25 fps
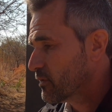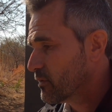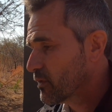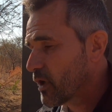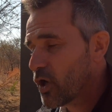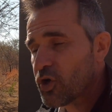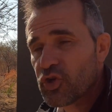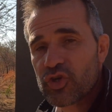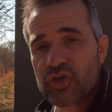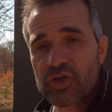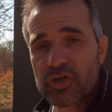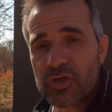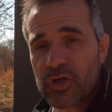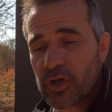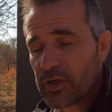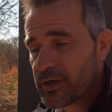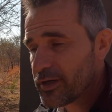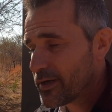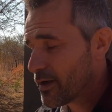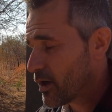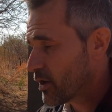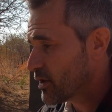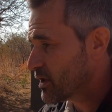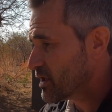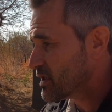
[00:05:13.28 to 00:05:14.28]
lotion
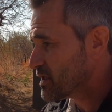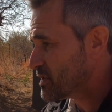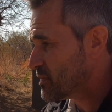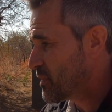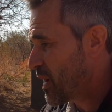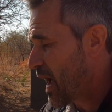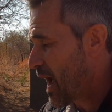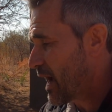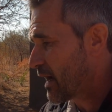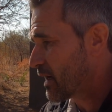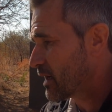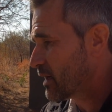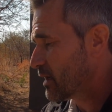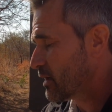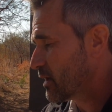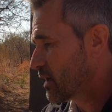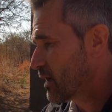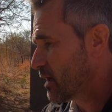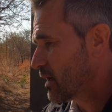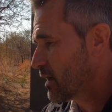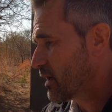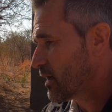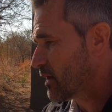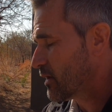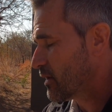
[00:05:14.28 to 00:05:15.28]
on his back,
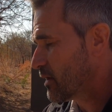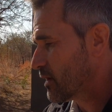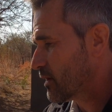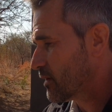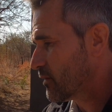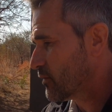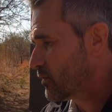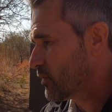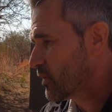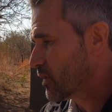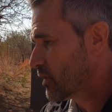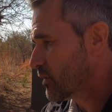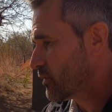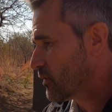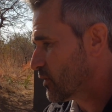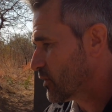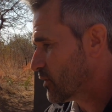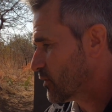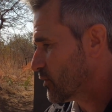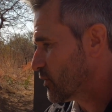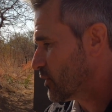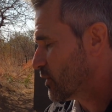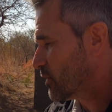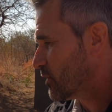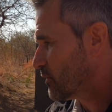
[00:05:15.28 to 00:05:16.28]

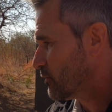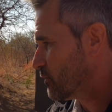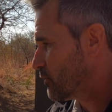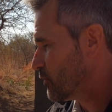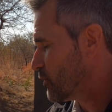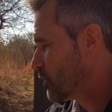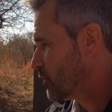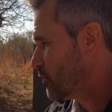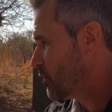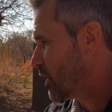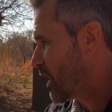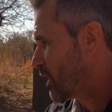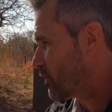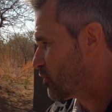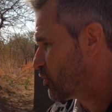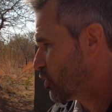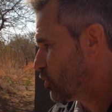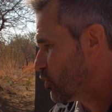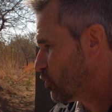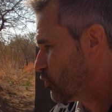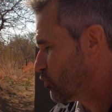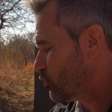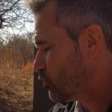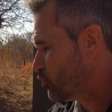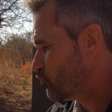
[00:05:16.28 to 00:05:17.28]
the
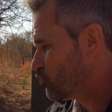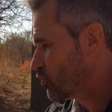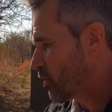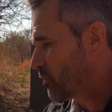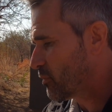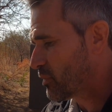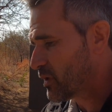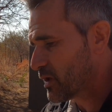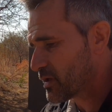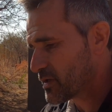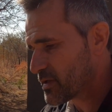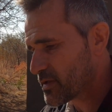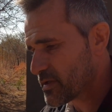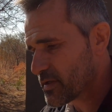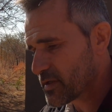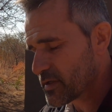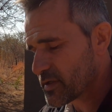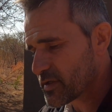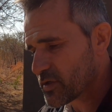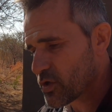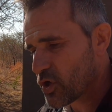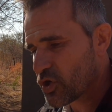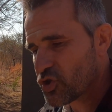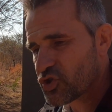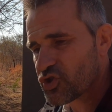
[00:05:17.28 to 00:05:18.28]
micro droplets,
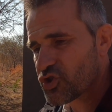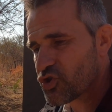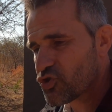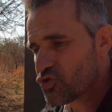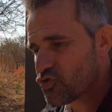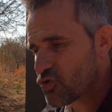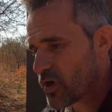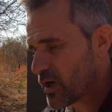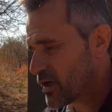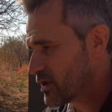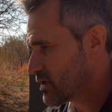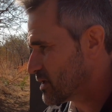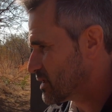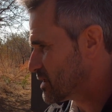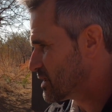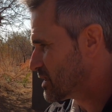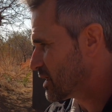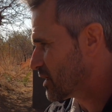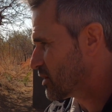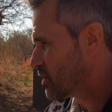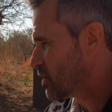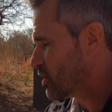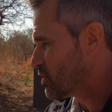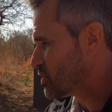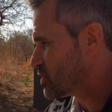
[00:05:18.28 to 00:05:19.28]
this concentrate,
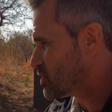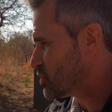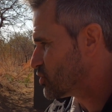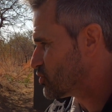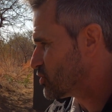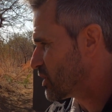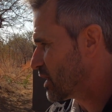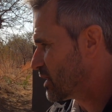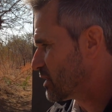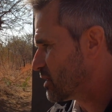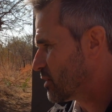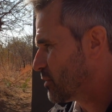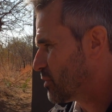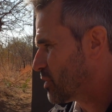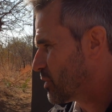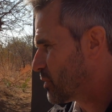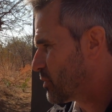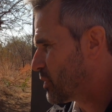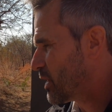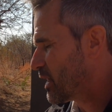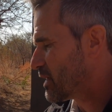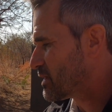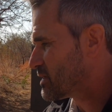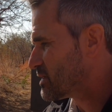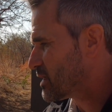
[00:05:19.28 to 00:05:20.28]
tick concentrate, the
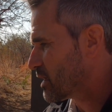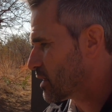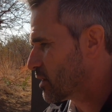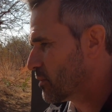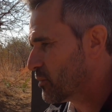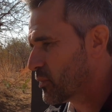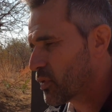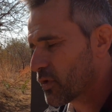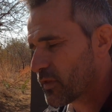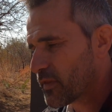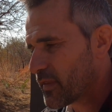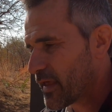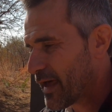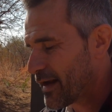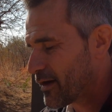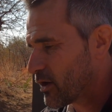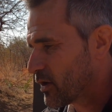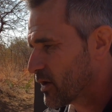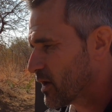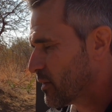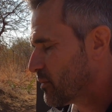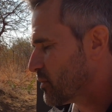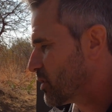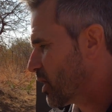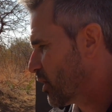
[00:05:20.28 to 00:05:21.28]
pipettes, I can put that
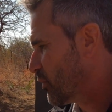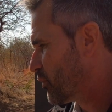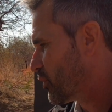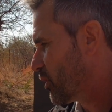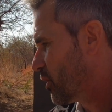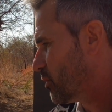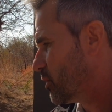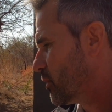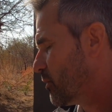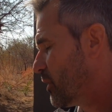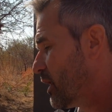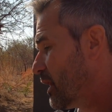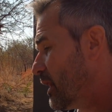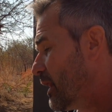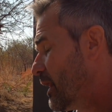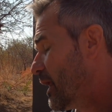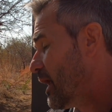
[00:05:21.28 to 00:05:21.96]
on him, no problem.